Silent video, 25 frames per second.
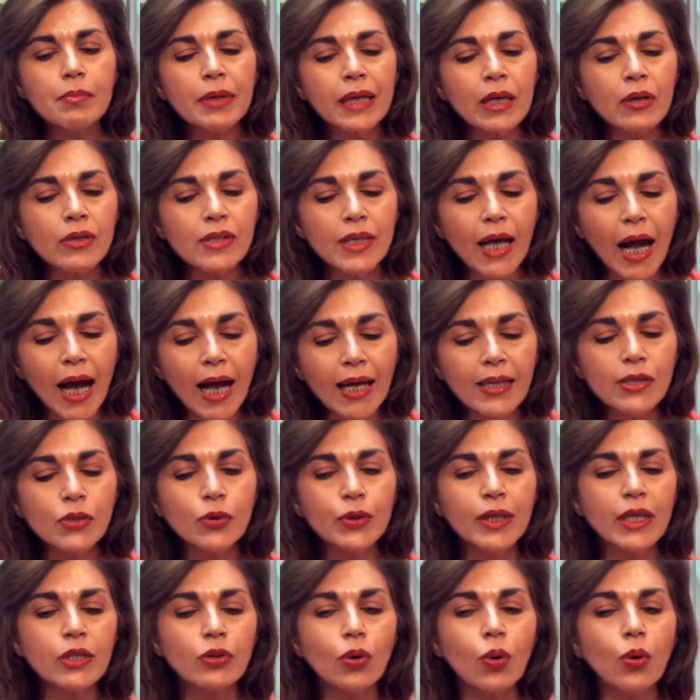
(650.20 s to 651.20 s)
Because
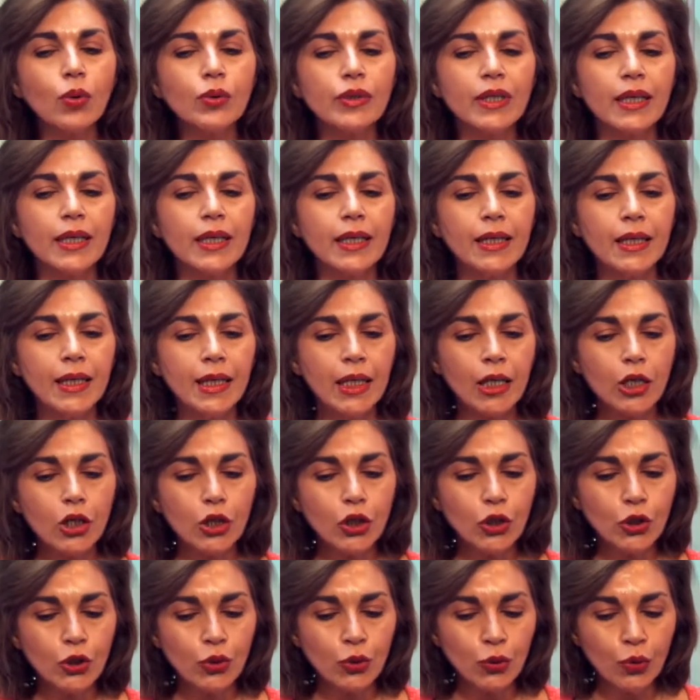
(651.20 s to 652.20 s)
as you get older,
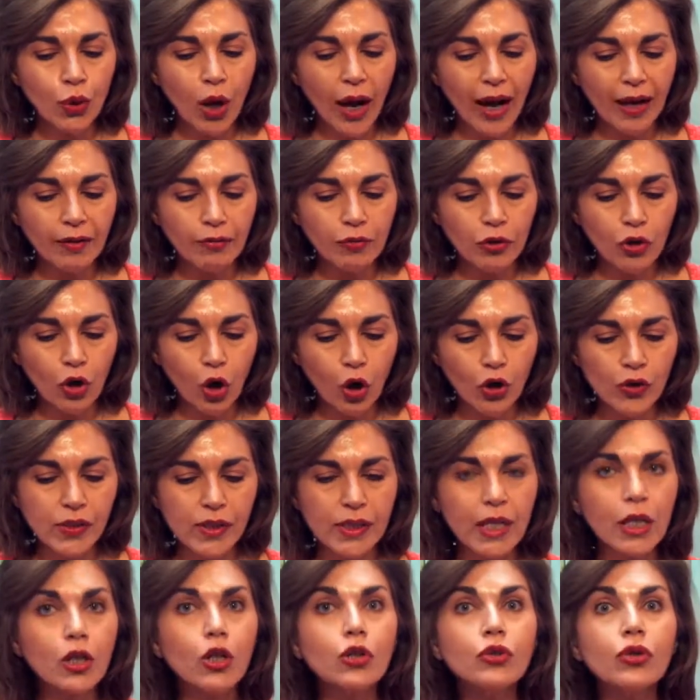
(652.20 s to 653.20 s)
you have
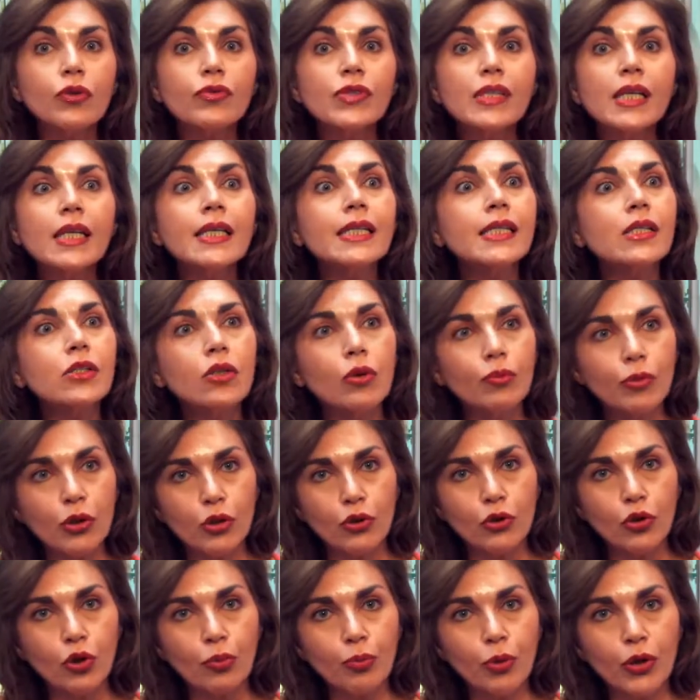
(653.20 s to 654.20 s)
lost a lot of silicium
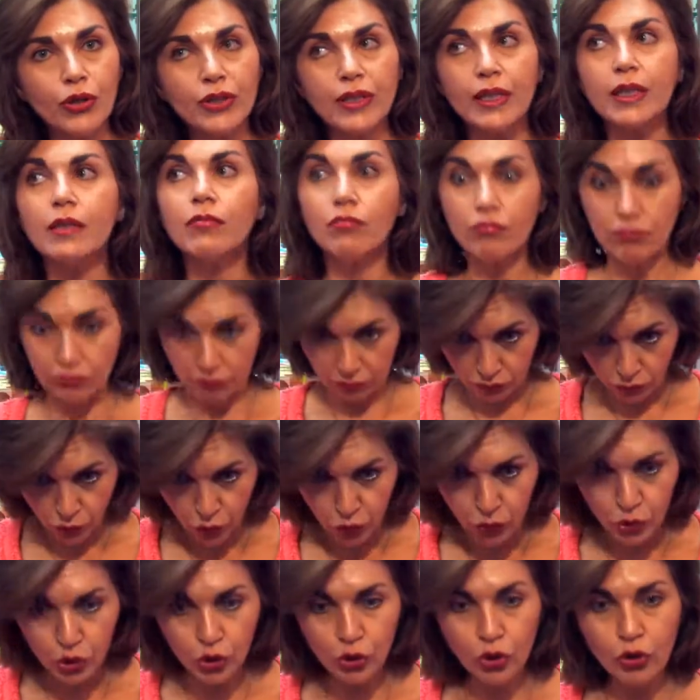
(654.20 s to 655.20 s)
in your body
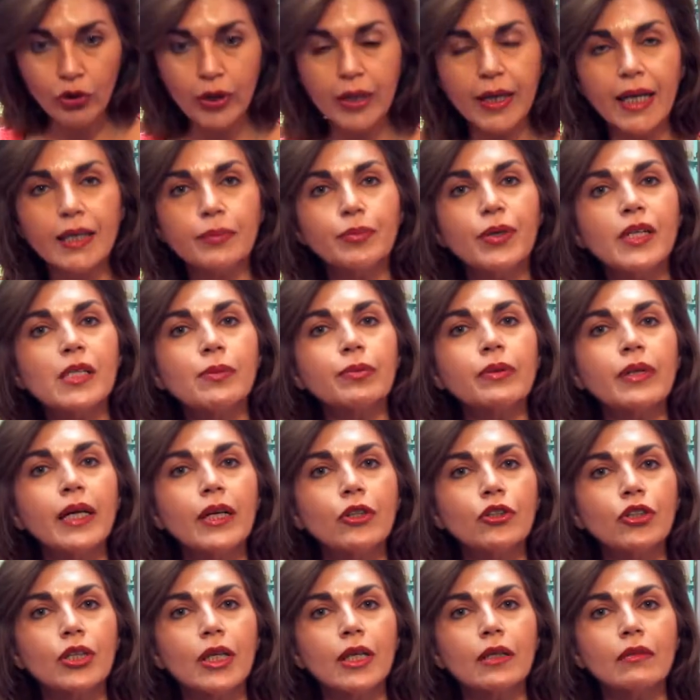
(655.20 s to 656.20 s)
through urine and
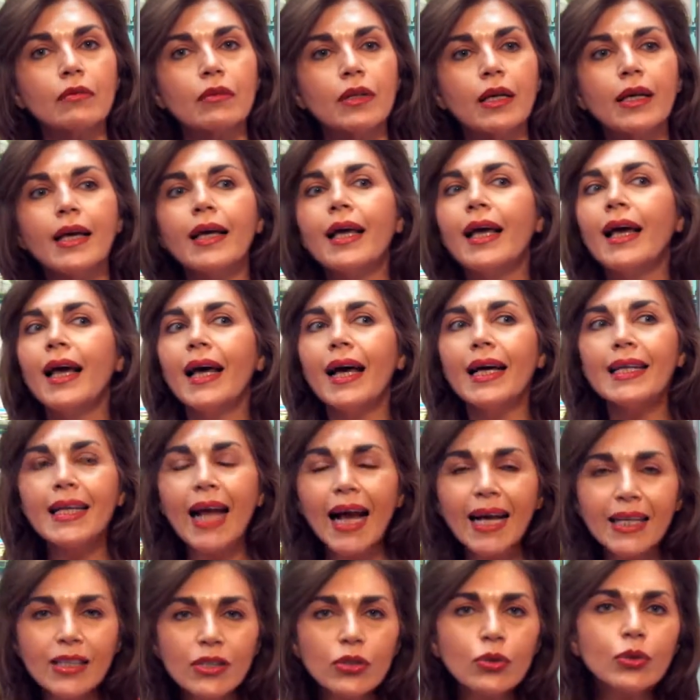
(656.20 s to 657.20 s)
perspiration.
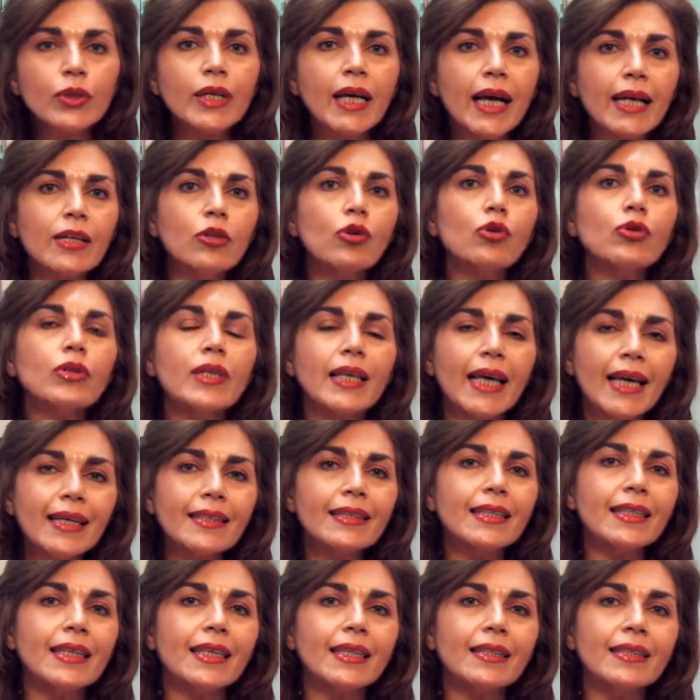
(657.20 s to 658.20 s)
And as you cannot
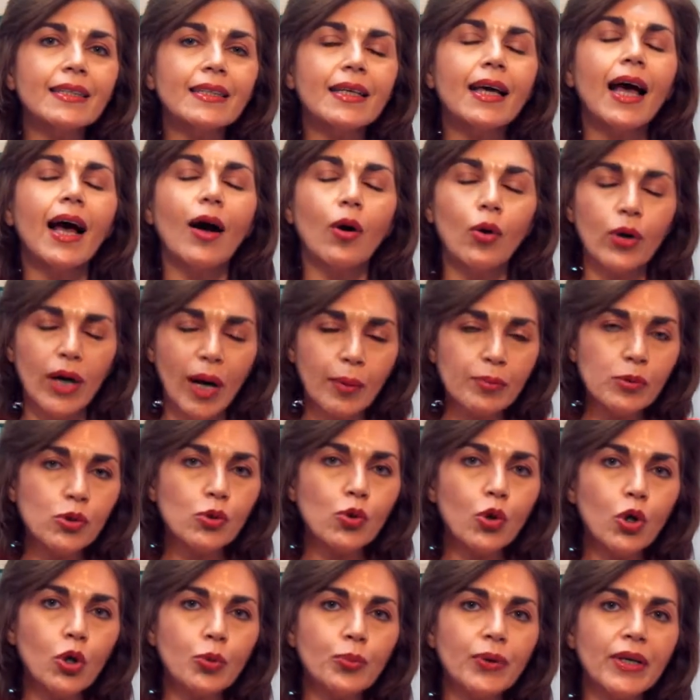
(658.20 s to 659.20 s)
get it or
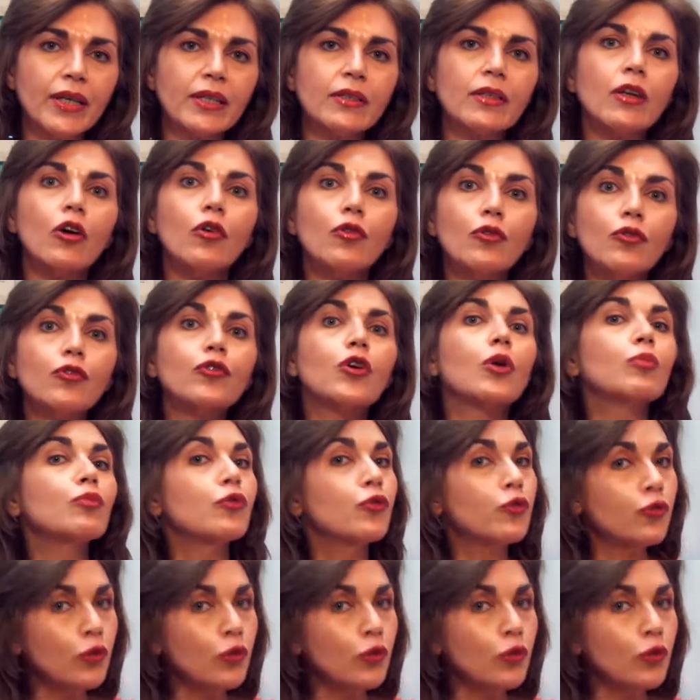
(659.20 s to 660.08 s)
absorb it from